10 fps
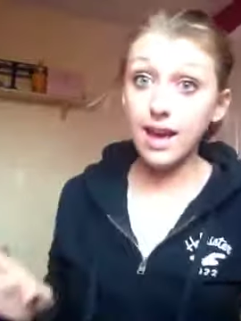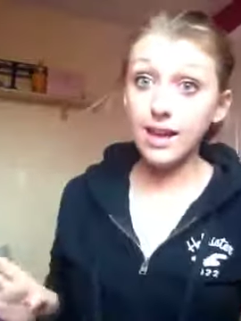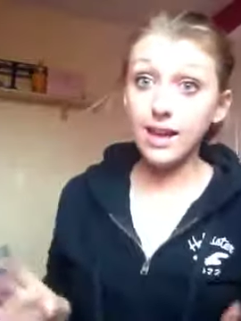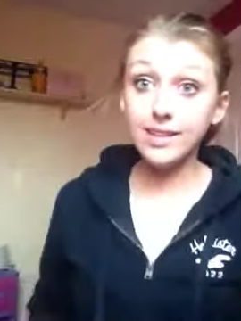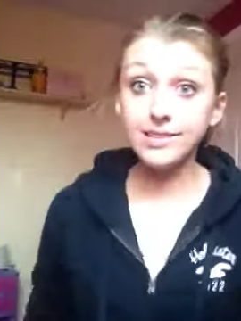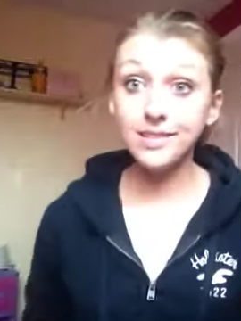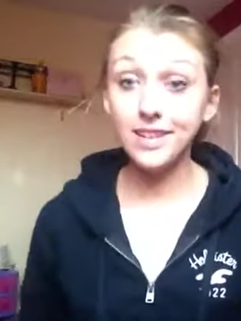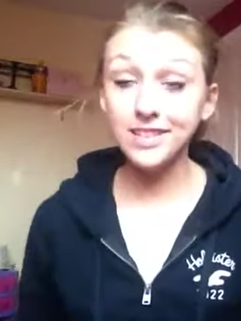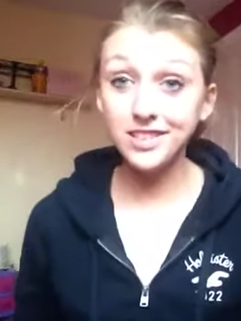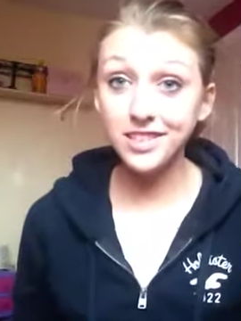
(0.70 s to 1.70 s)
Hi guys, so
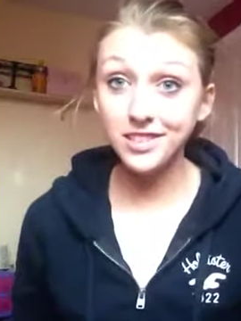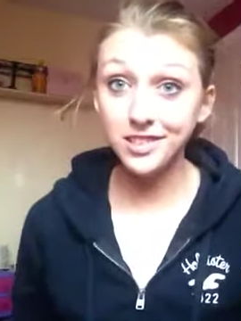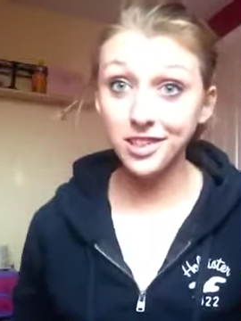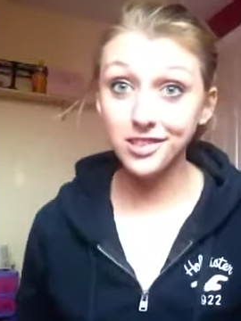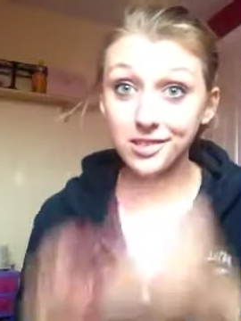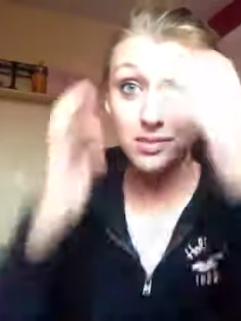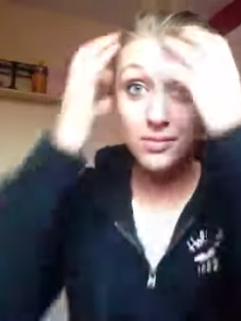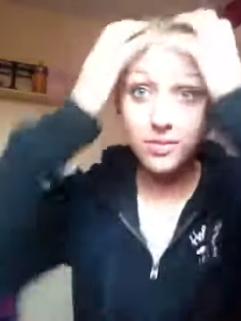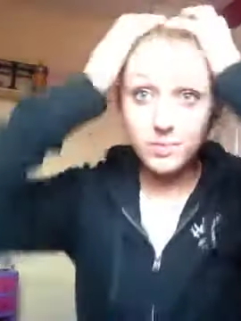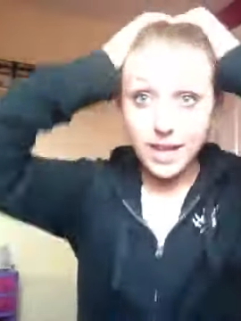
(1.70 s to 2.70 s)
I actually just home
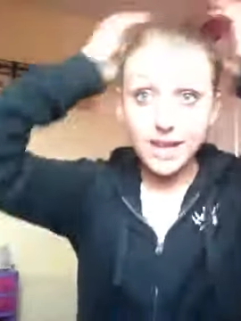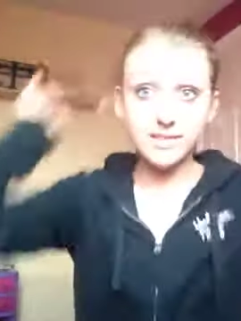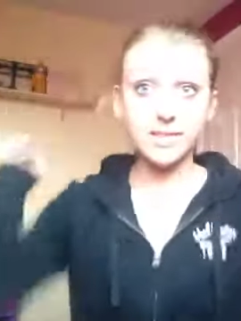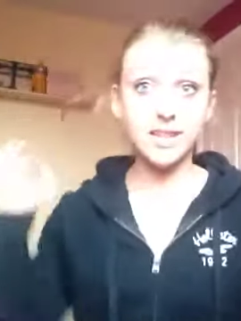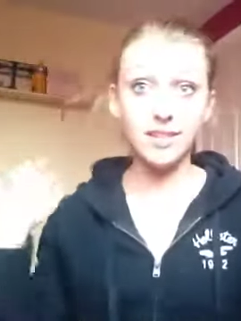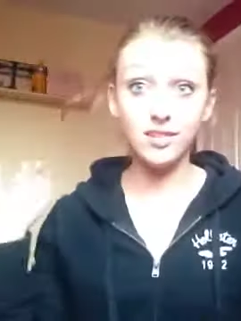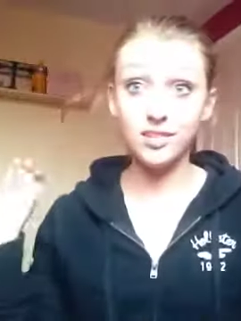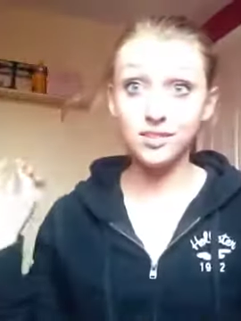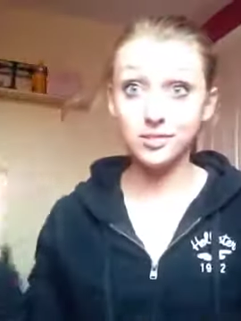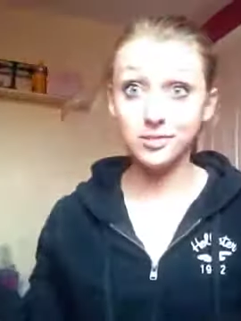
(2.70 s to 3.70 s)
from Dazzle and I
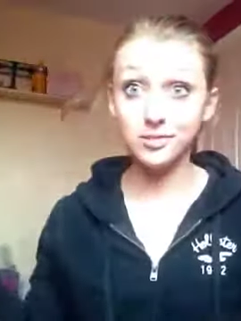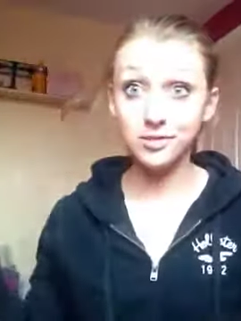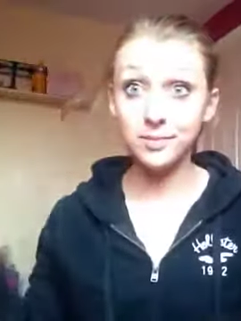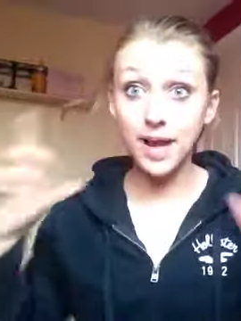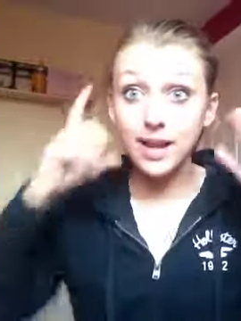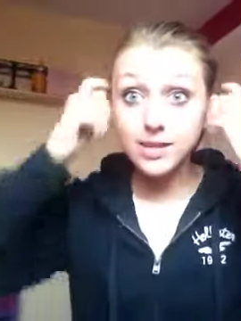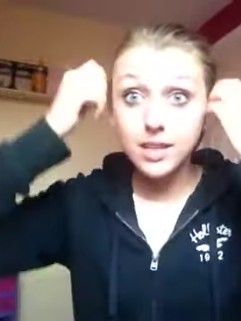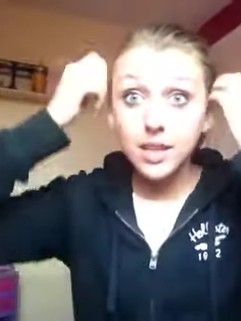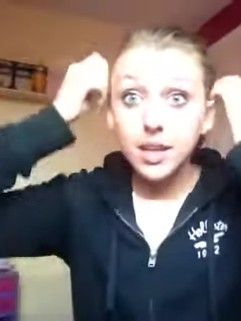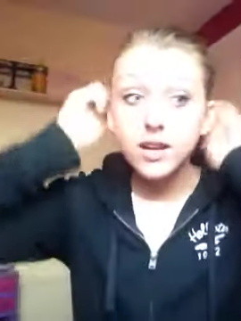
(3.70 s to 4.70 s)
look so bad.
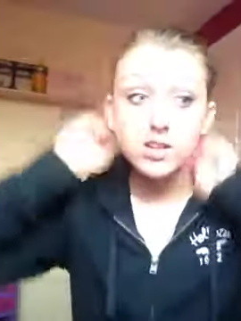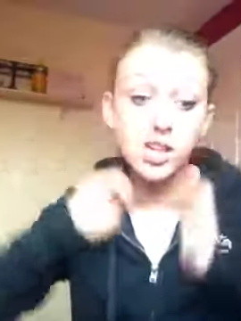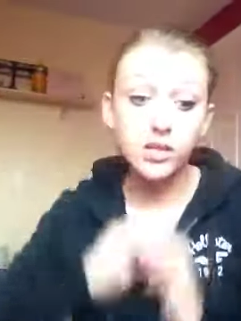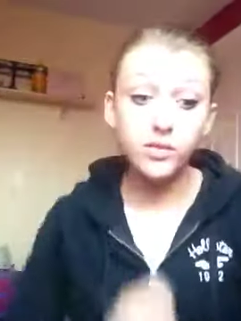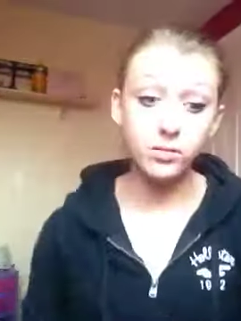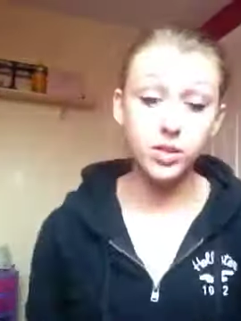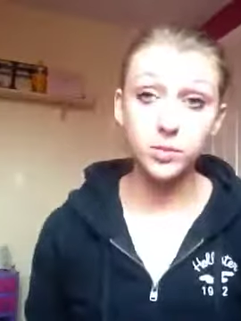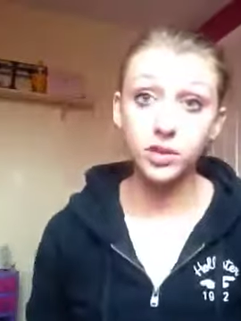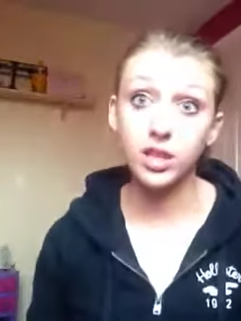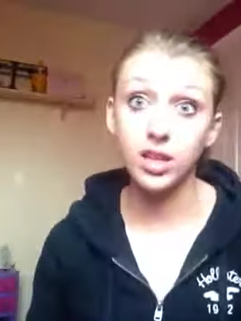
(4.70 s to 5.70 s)
I tried to film this
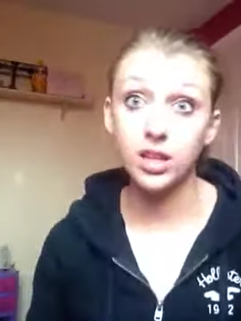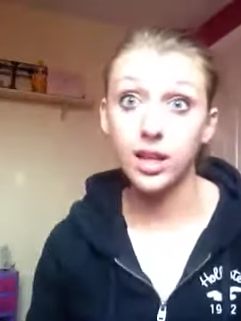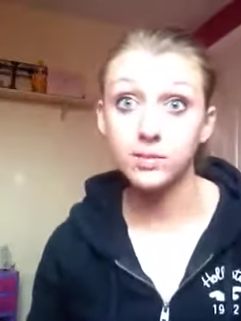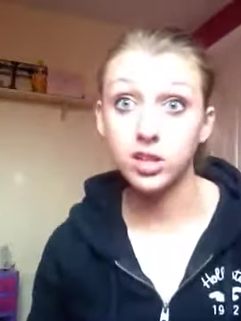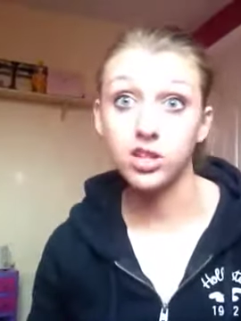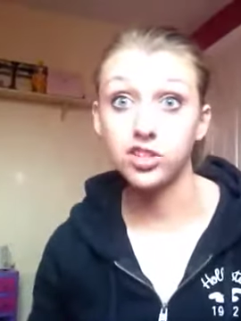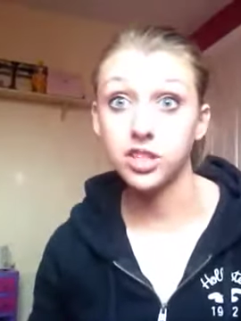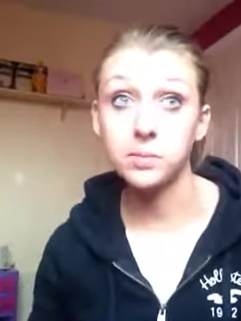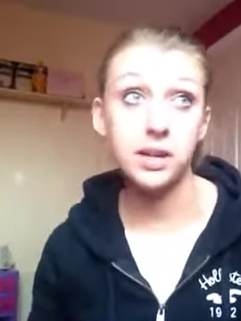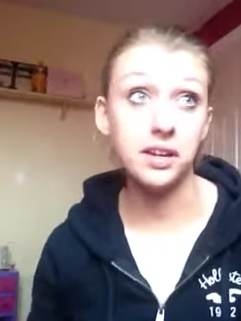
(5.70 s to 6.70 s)
about 10 times and I just
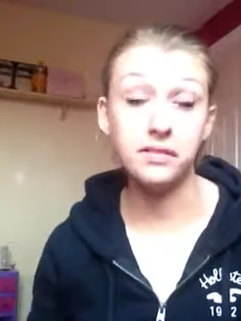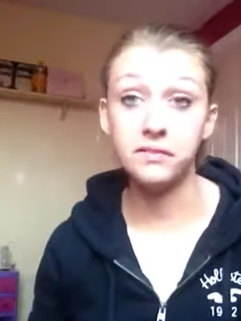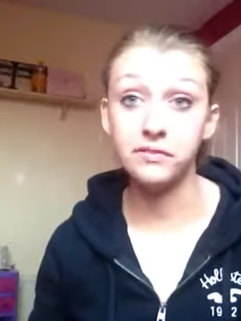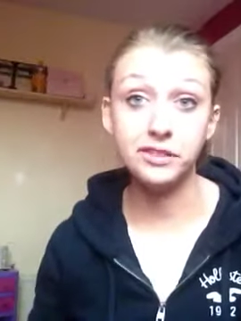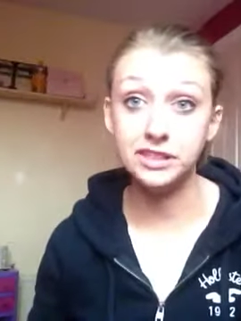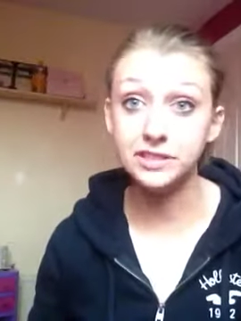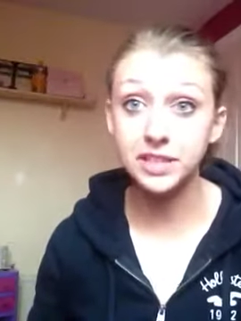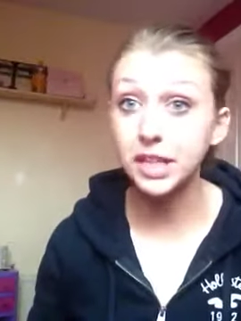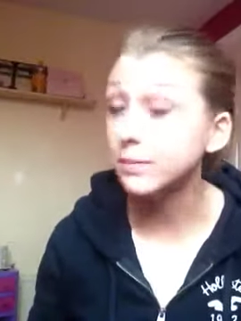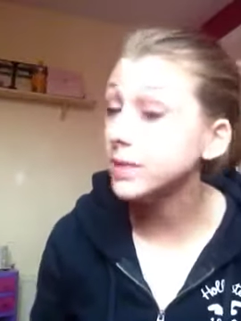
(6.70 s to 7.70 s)
keep getting
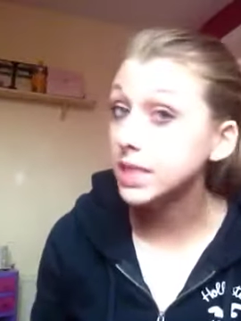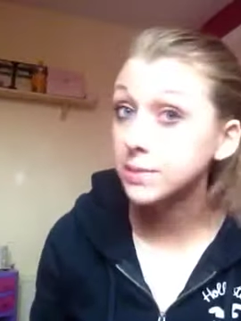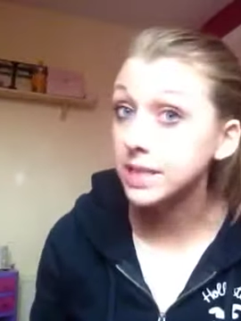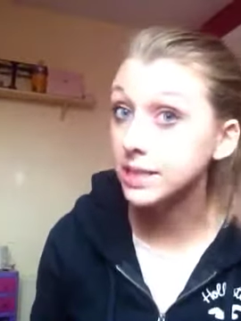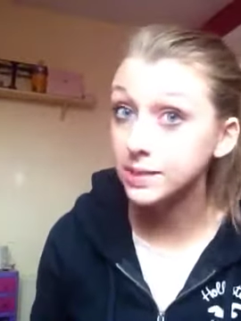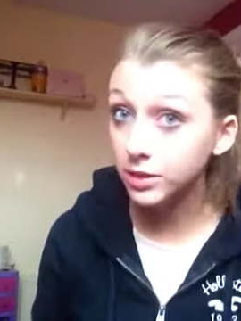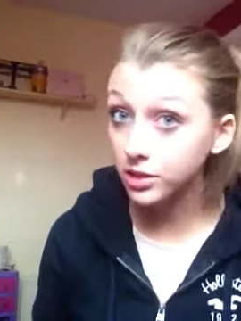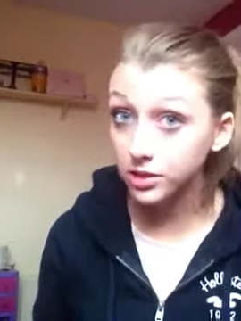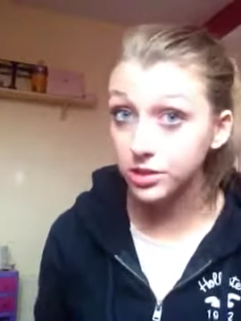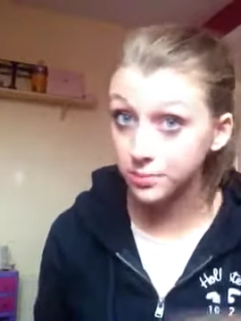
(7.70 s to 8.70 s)
FaceTimed, and I mean it's
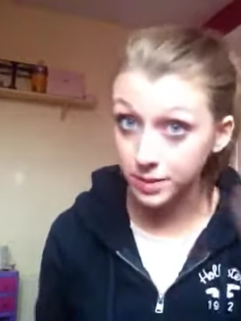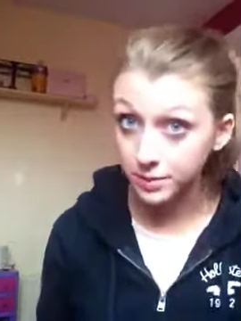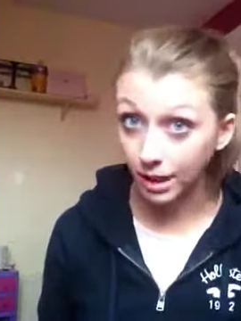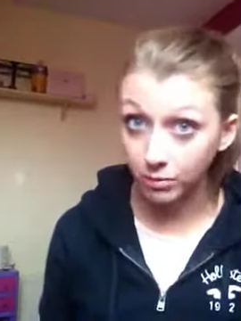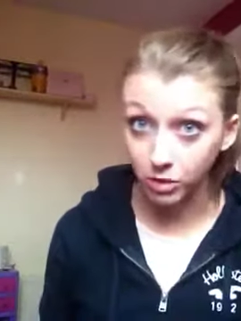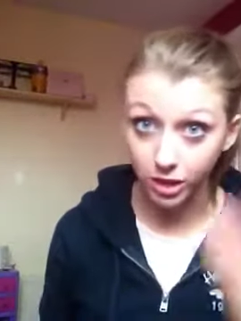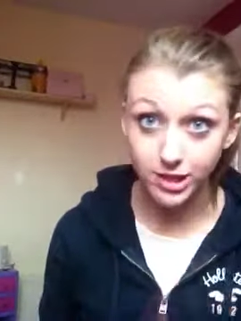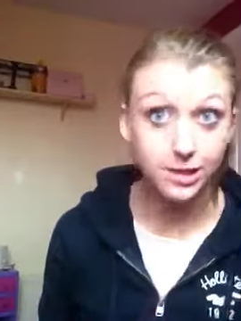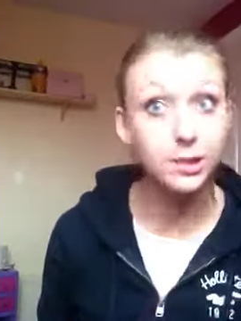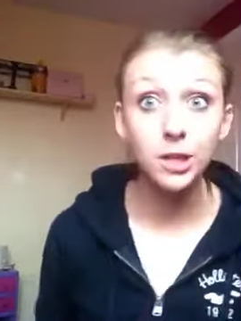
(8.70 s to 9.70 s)
not good with the way I'm looking.